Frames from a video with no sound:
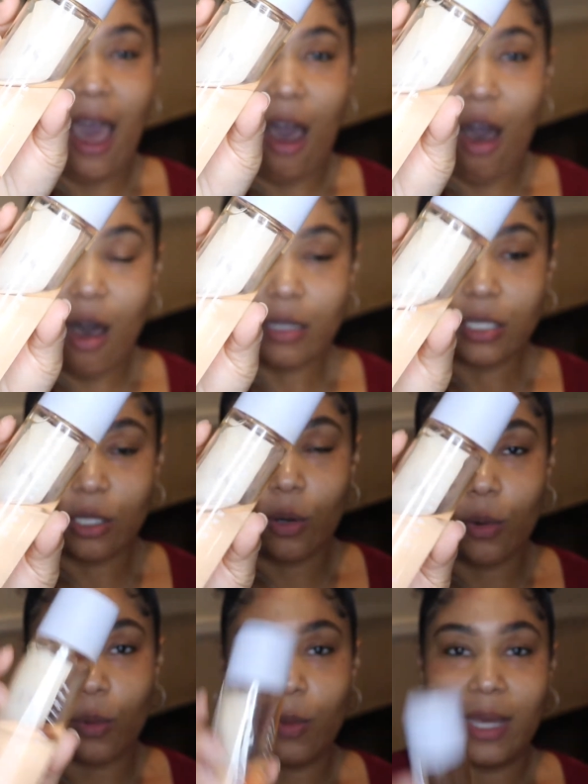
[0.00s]

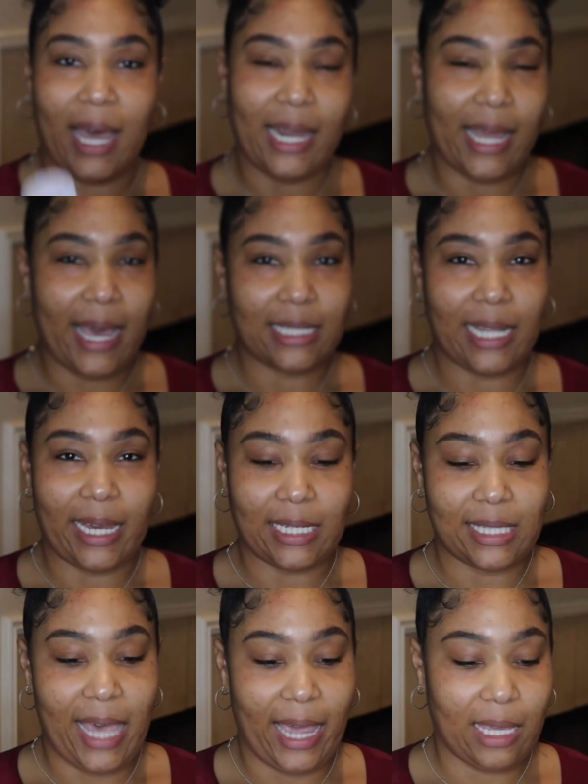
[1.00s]
also kind of has like a
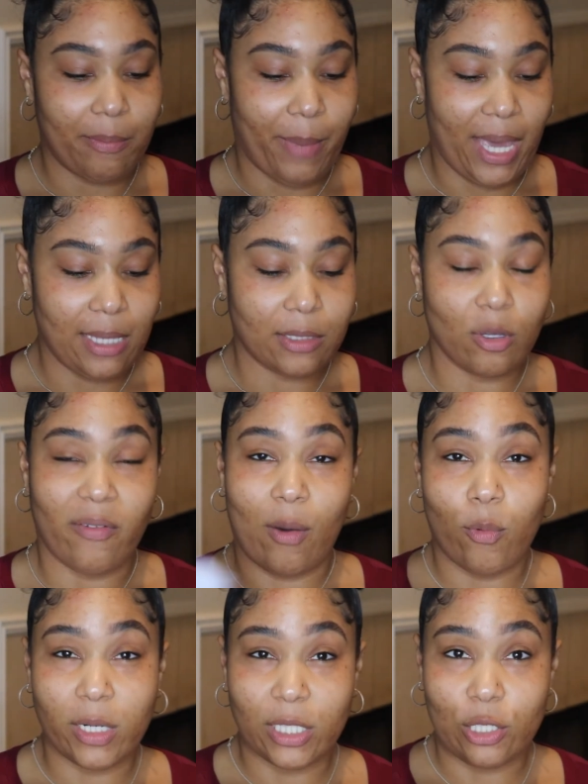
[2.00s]
tacky base, so if I
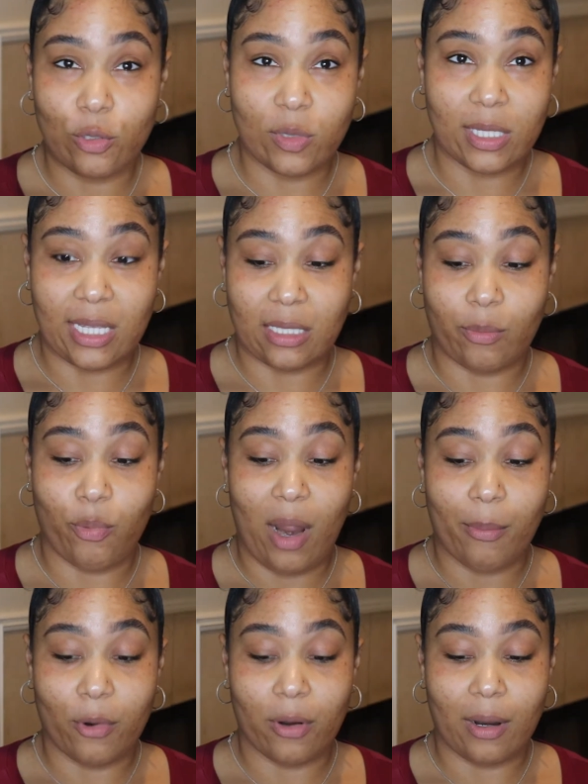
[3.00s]
wanted to use this as a
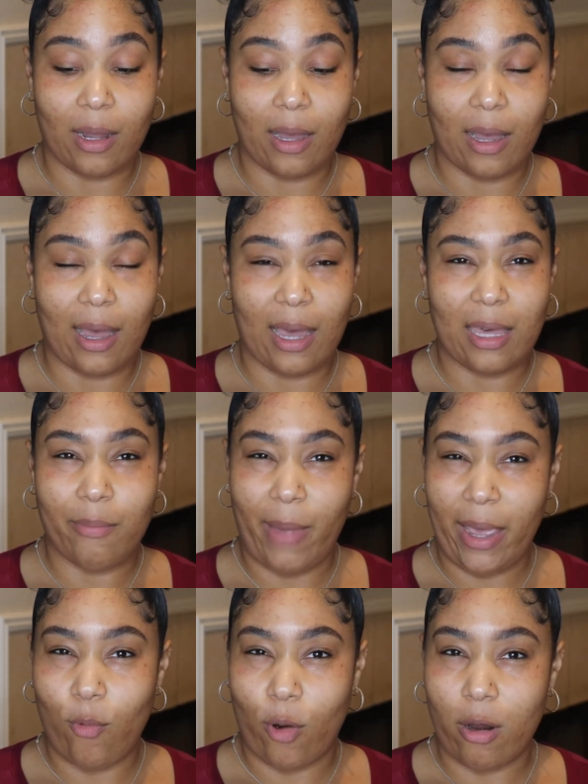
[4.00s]
primer, it
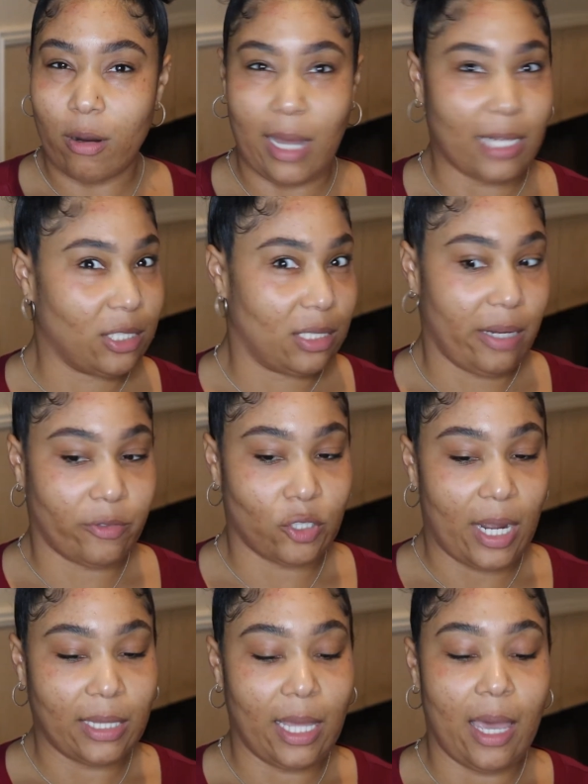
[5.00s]
might work. I just never
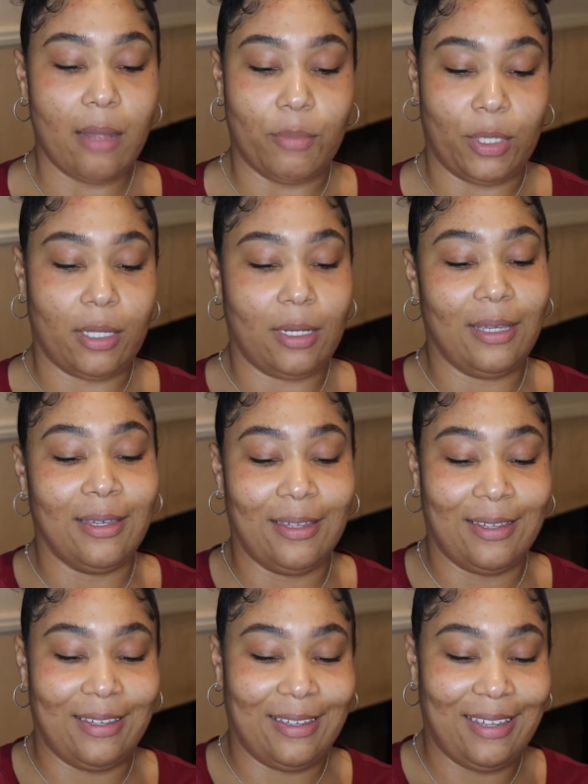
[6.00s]
tried that, but
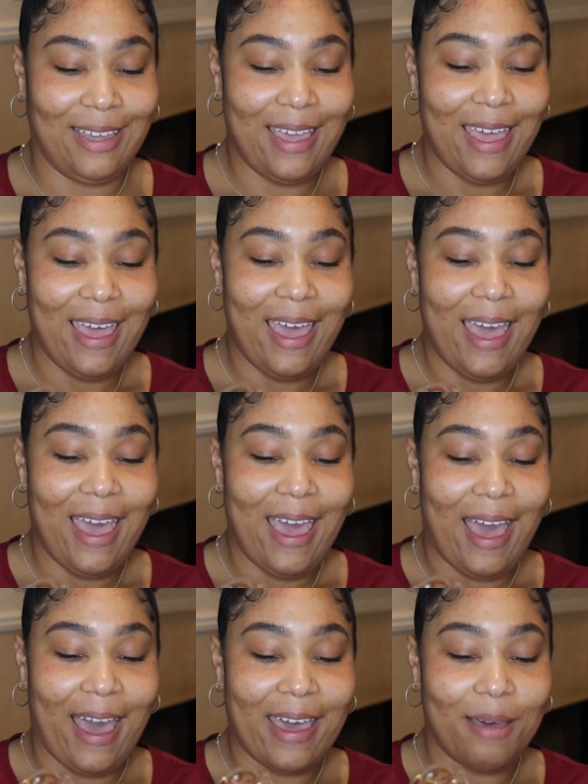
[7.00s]

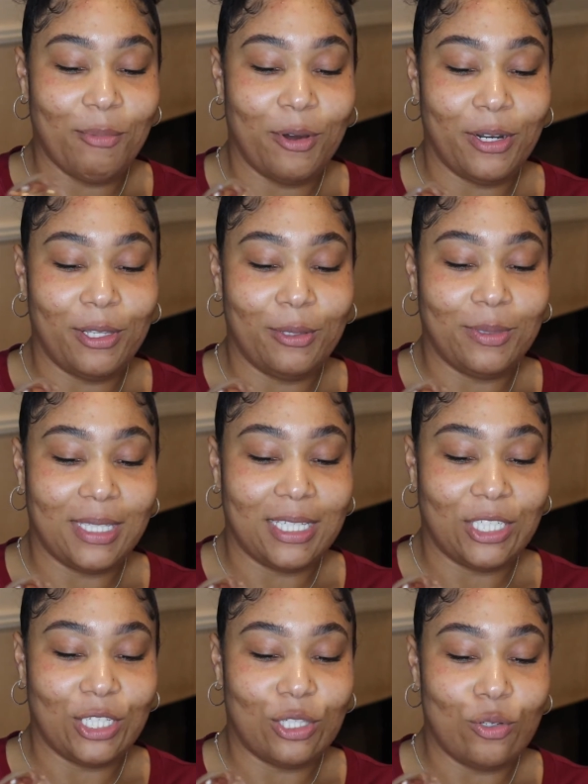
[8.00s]
I am going to use
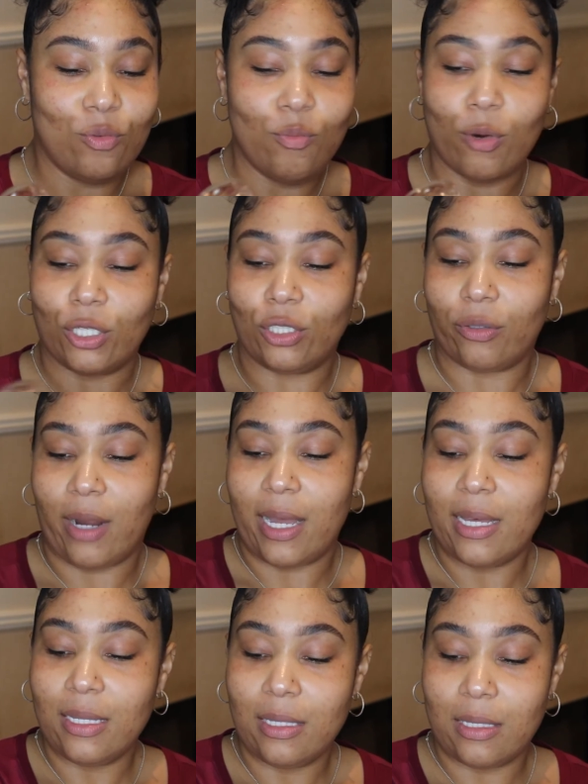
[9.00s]
this just to
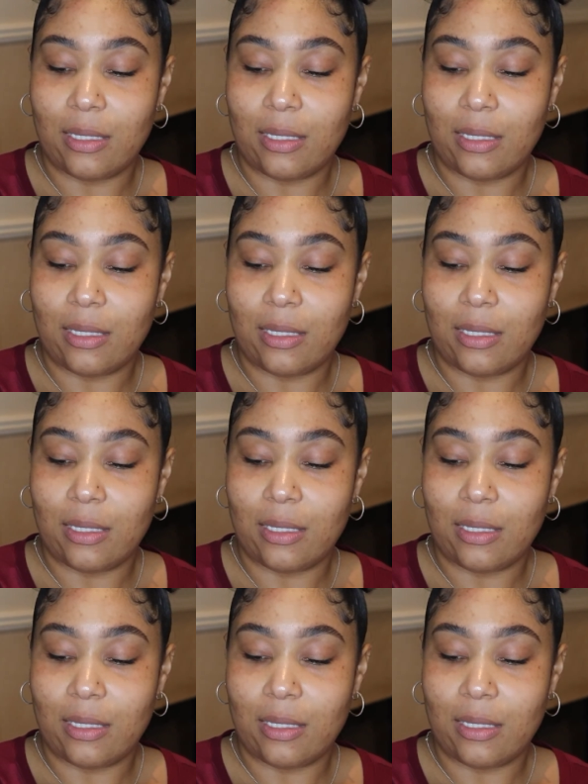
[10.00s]
moisturize.